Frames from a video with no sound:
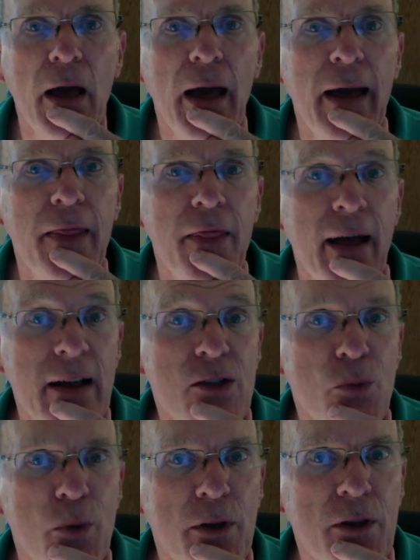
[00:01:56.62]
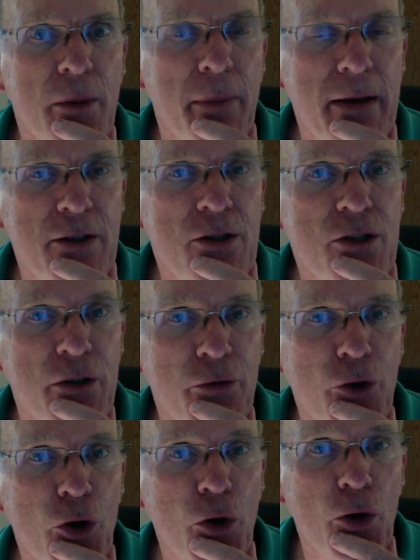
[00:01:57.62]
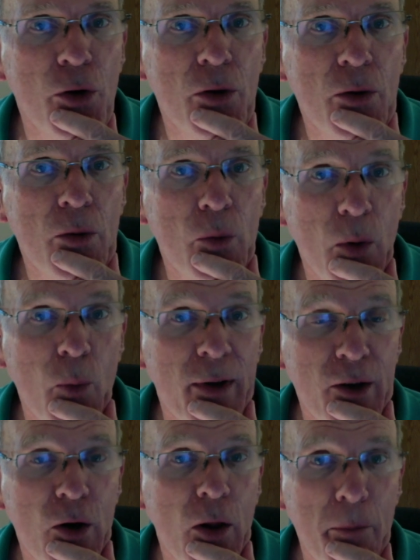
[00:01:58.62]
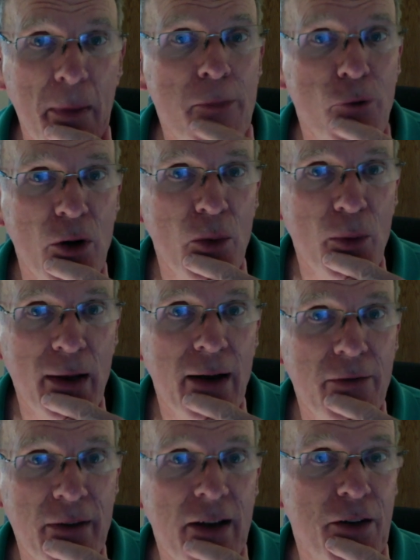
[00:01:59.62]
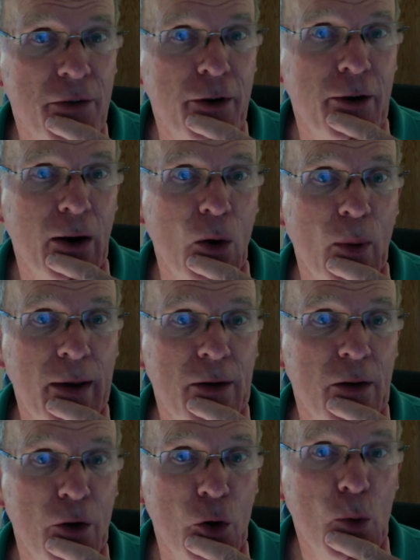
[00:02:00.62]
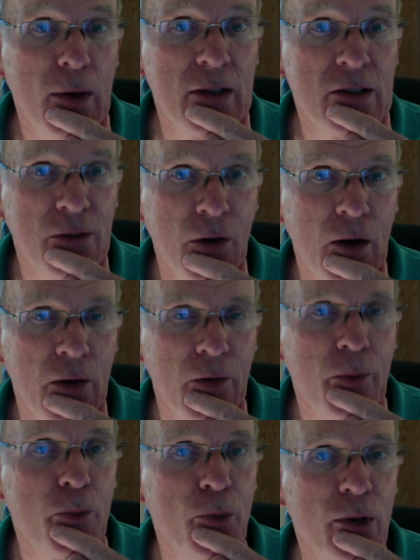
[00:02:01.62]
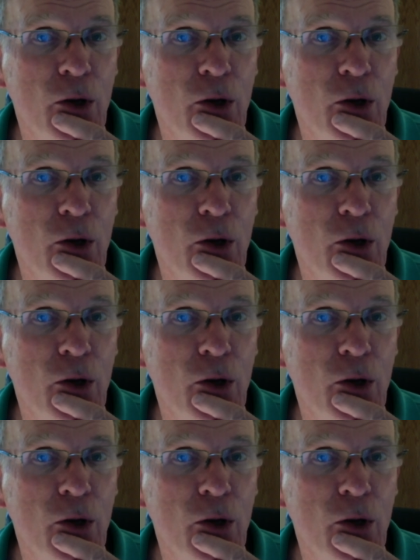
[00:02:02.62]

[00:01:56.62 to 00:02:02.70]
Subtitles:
And that's what the basis of your, what we call memory. We have yet to figure out quite the nuance of all of it, but we